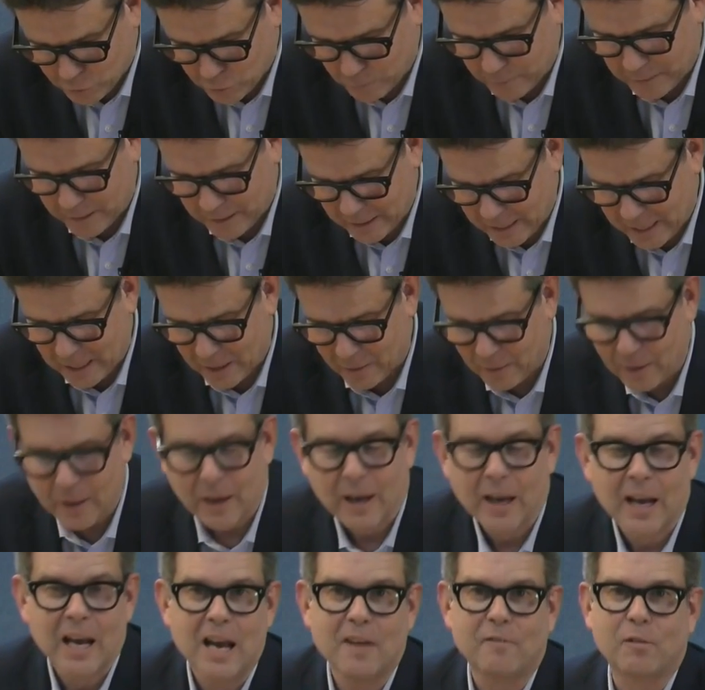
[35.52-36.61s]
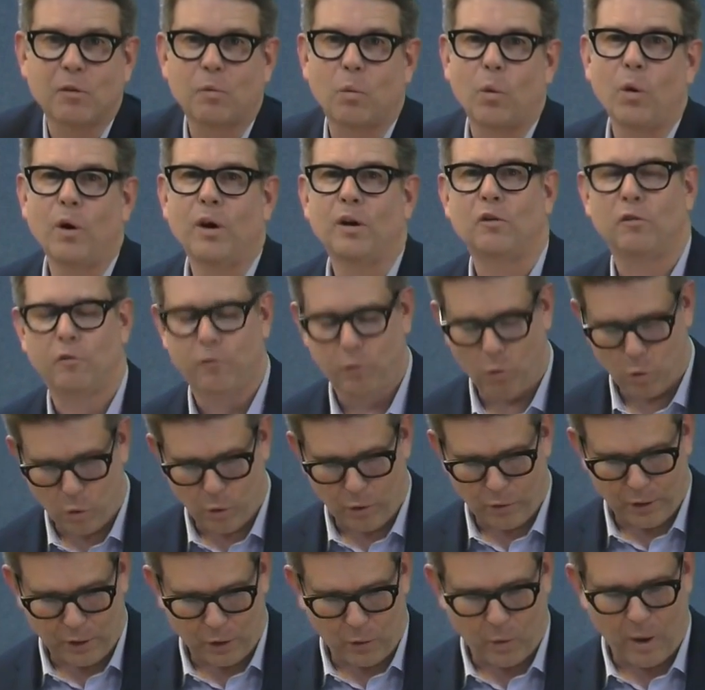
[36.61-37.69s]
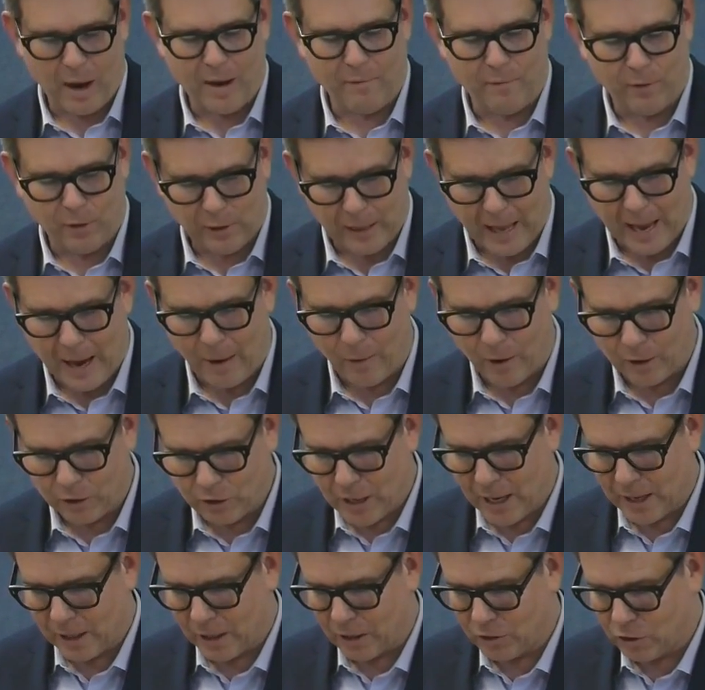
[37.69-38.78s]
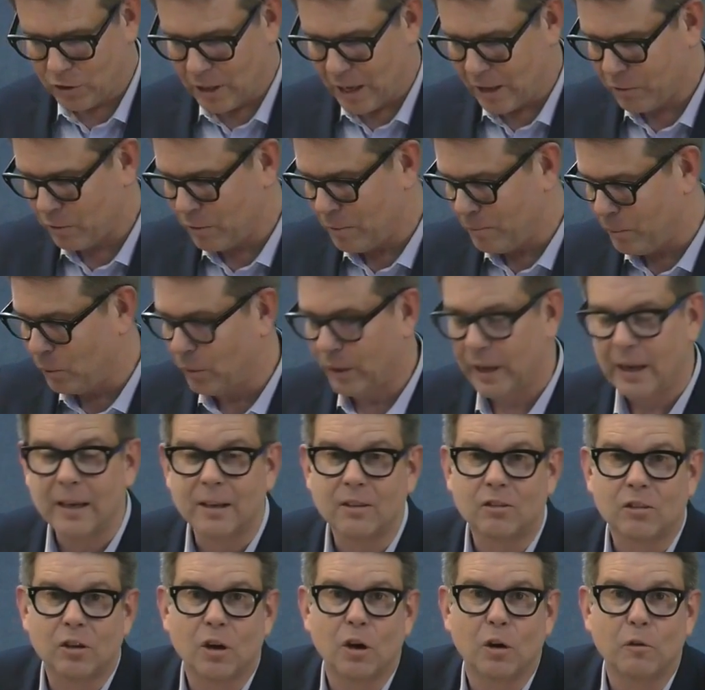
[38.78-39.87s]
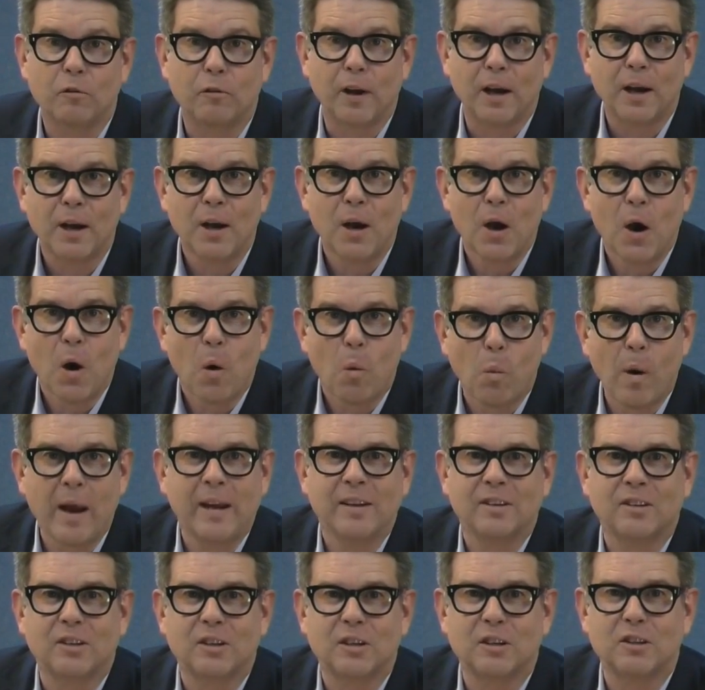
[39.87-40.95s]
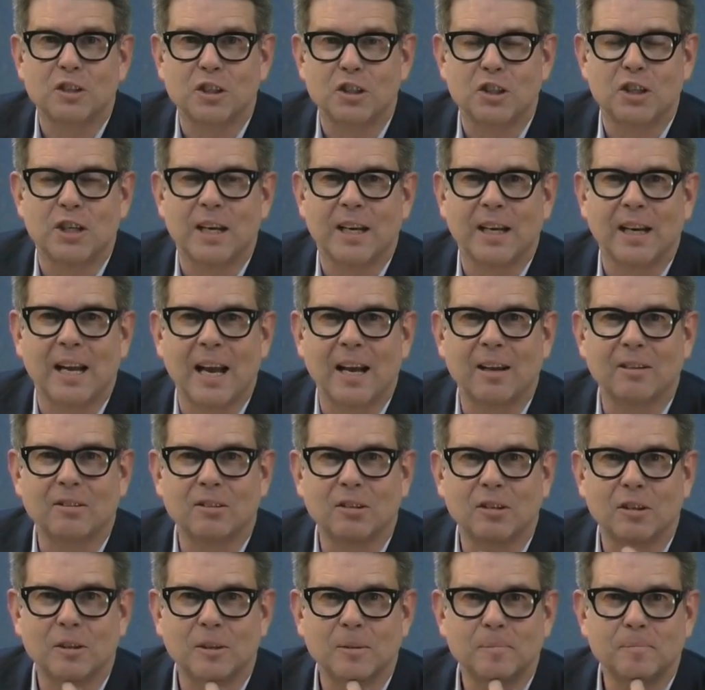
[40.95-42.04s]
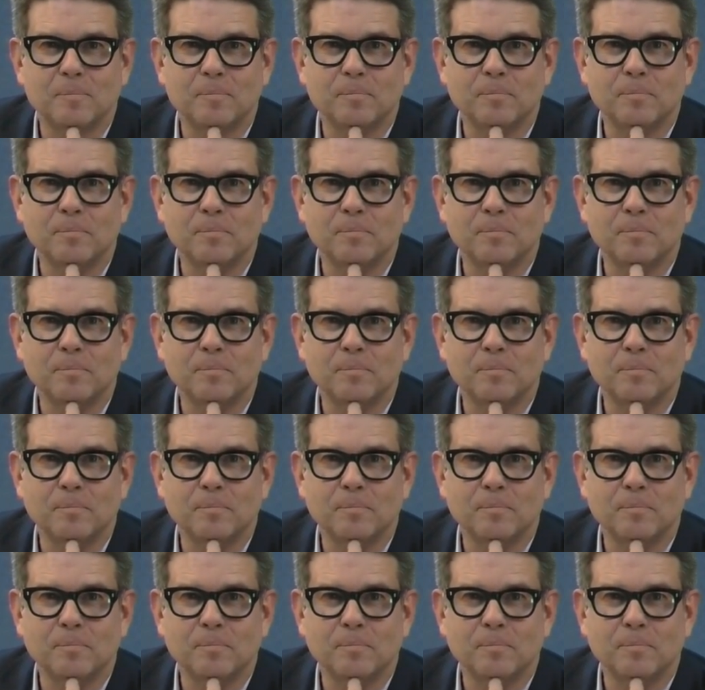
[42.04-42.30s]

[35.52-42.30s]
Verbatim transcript: really swim in it now if it weren't for the gravel? Our Otago Southland reporter Ian Telfer went to check it out.